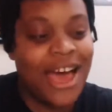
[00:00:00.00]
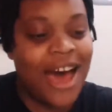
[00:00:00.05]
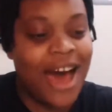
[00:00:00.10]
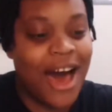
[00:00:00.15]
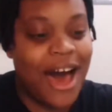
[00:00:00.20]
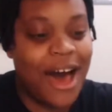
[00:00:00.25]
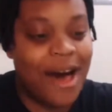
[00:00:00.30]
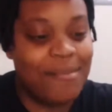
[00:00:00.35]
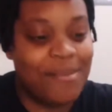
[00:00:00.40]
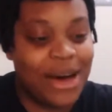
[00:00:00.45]

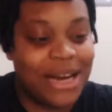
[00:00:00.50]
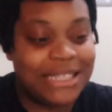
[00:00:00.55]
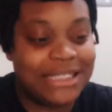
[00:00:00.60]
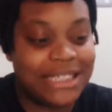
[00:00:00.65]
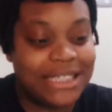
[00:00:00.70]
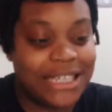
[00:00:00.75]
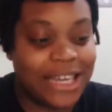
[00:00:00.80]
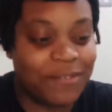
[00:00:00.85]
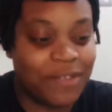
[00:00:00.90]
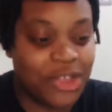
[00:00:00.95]
I
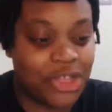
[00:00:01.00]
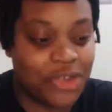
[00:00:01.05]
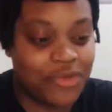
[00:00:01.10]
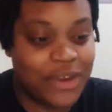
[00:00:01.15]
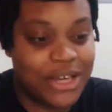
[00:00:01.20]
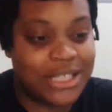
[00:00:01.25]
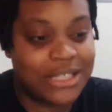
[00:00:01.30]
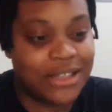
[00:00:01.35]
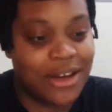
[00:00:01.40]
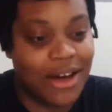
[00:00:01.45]
did give it
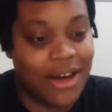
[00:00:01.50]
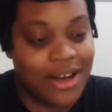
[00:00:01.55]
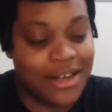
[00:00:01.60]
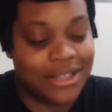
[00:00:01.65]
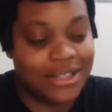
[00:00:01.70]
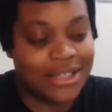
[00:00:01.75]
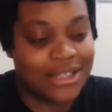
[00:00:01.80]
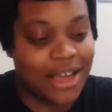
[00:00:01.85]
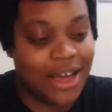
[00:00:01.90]
3 stars.